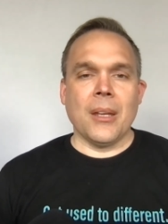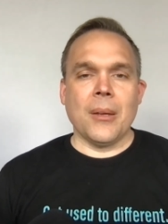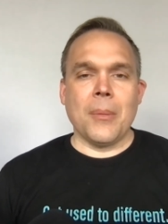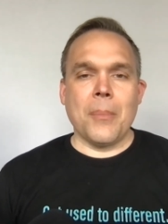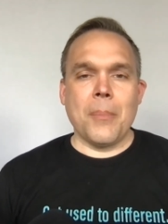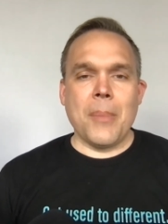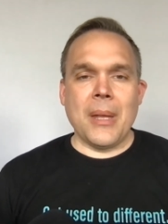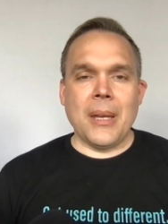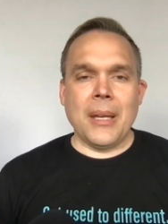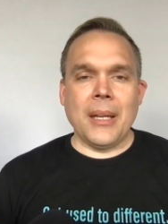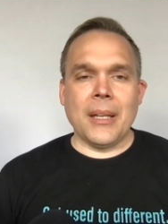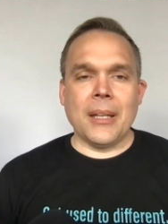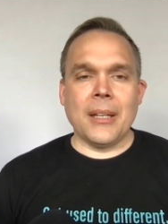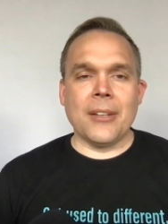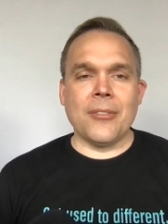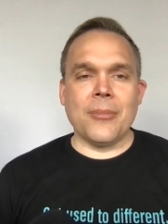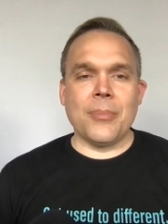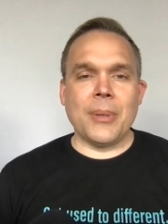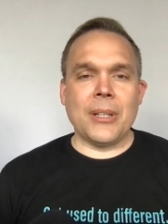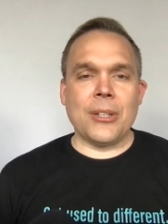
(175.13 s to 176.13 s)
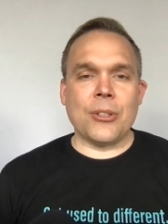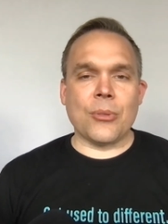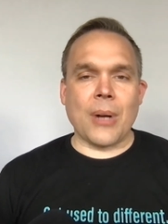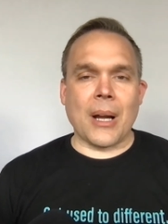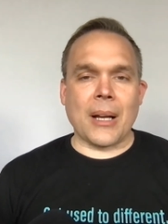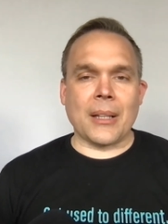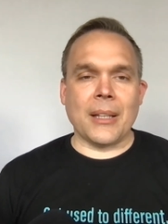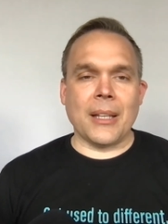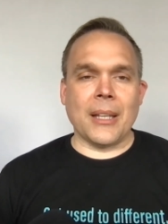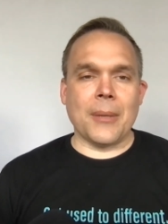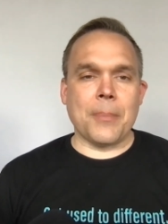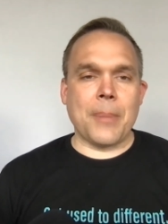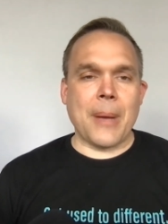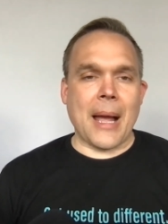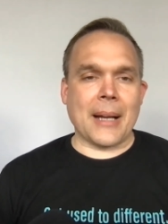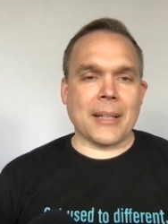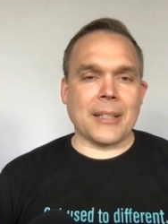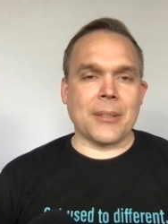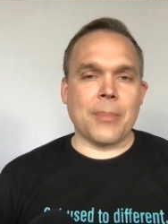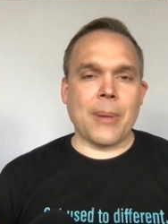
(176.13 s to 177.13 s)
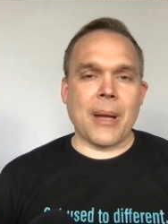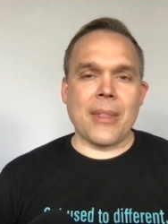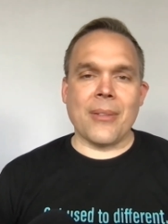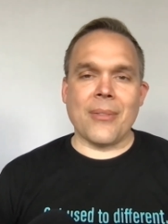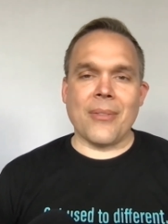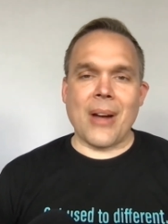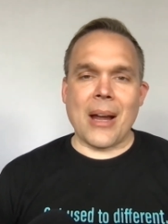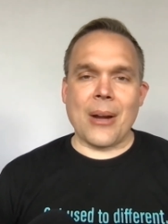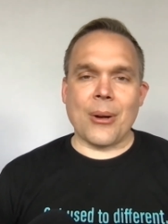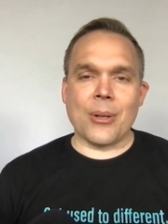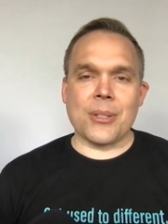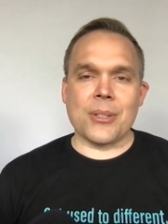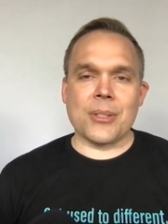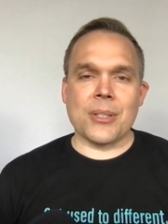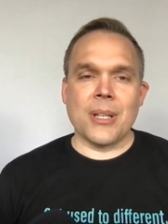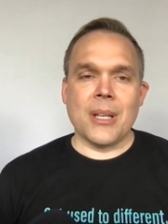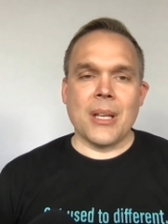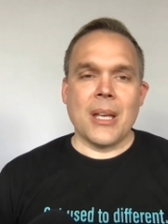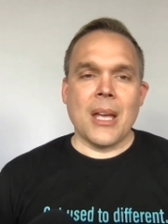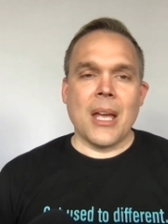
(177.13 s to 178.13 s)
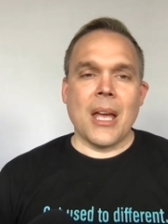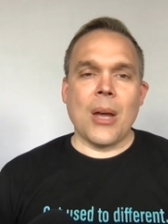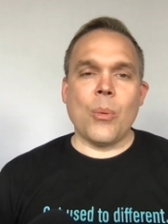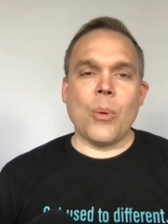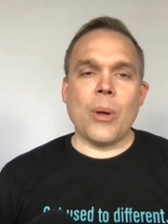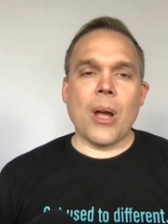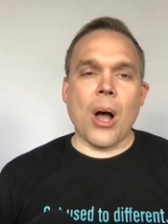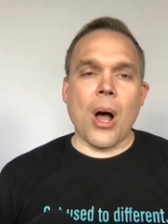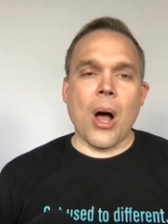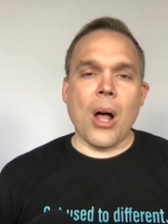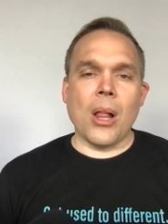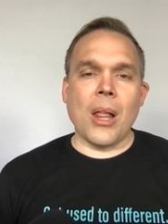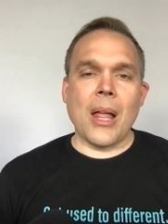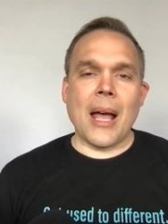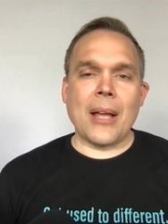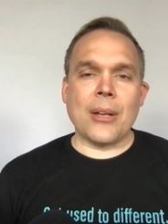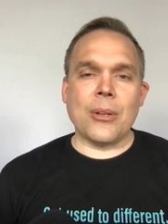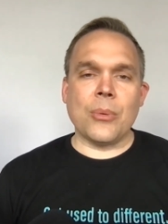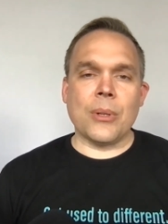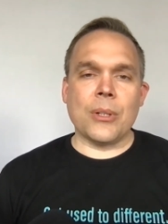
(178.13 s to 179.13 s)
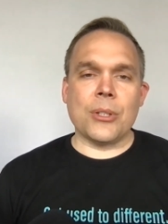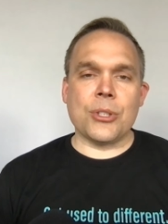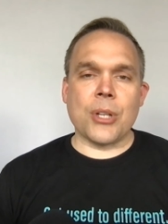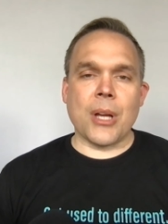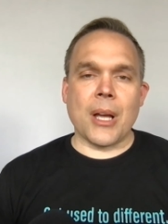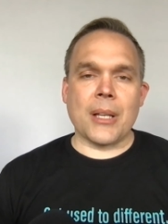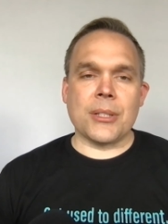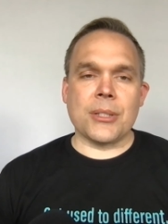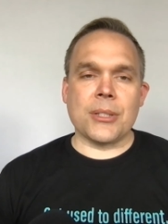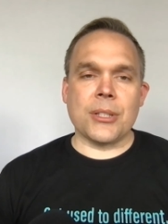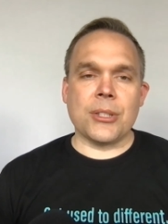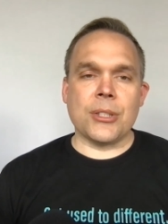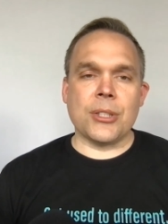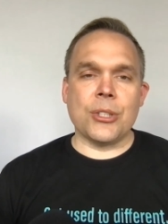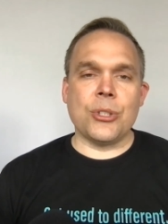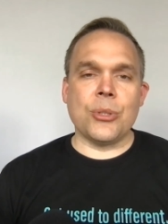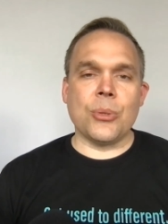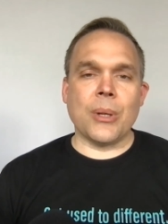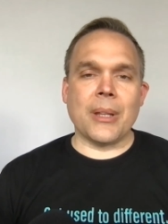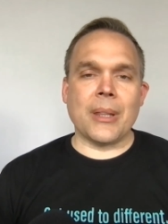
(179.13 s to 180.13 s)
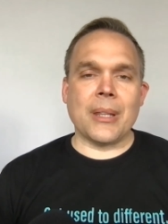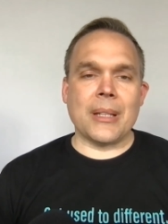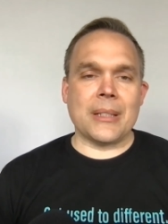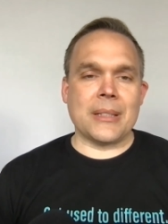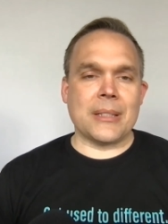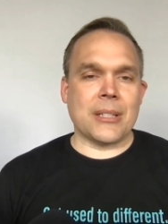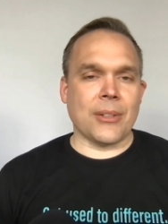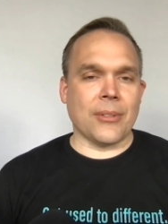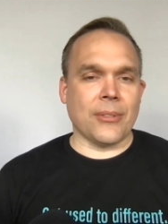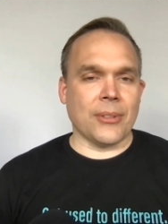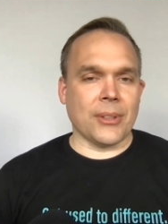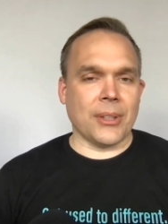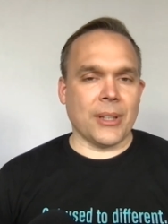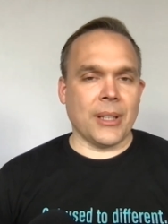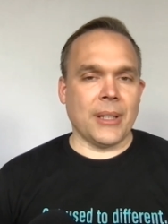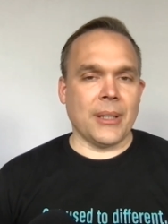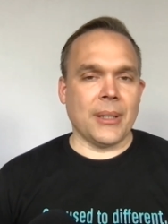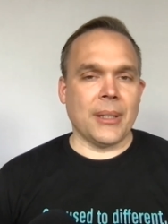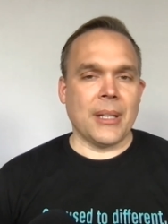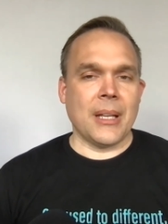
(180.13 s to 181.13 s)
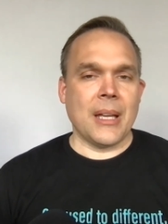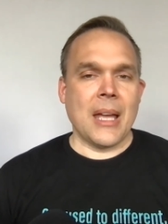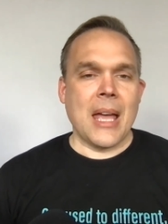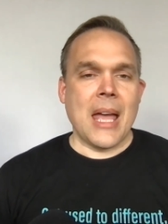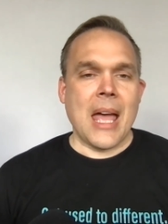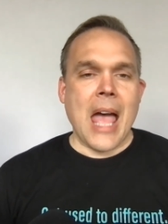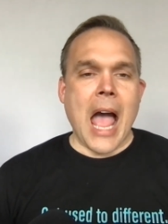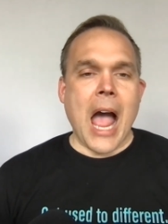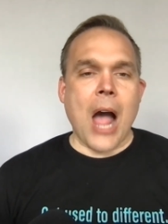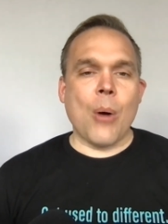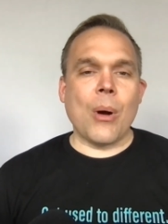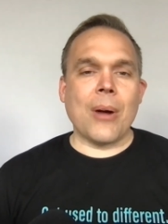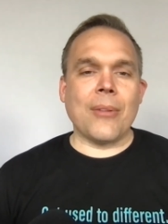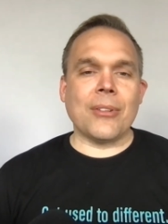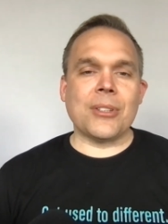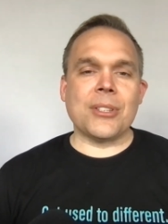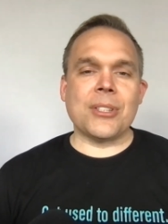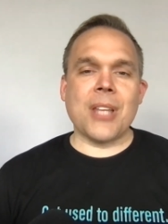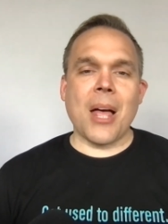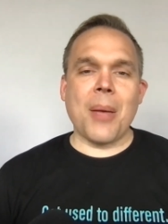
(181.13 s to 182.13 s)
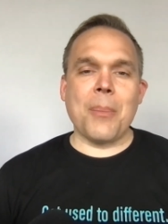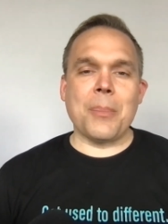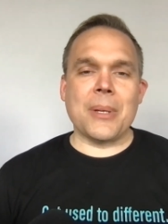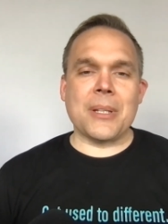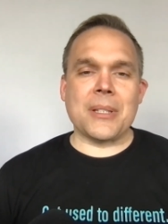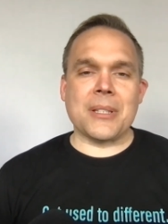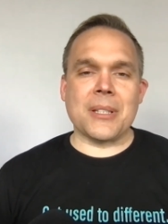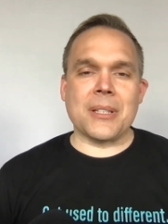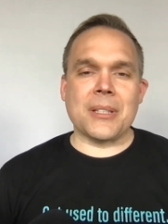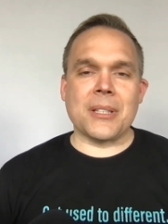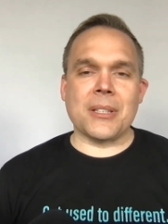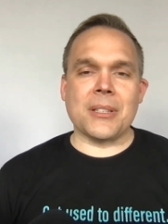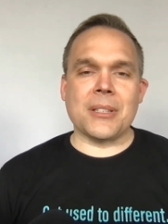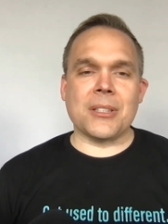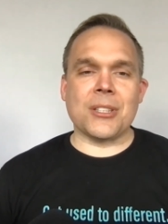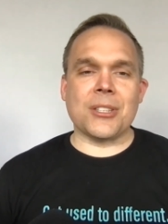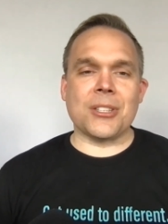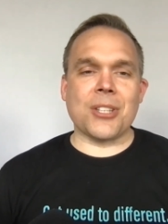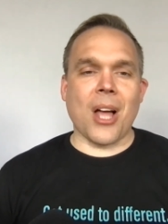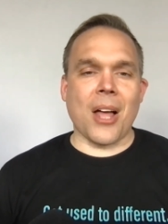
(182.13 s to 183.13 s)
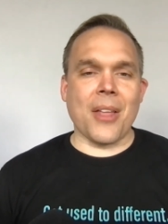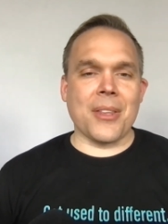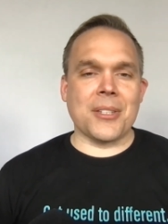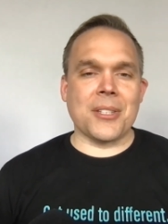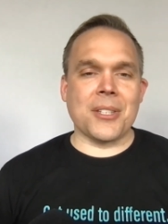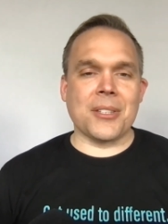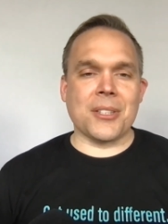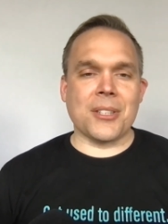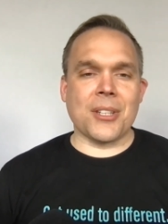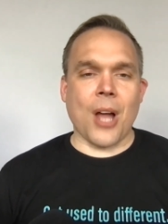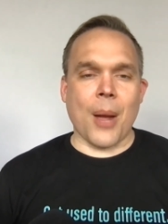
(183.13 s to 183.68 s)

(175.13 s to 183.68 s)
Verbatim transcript: Many have been directly impacted by the virus, and we all had to adjust to doing things differently. However, some businesses saw this as an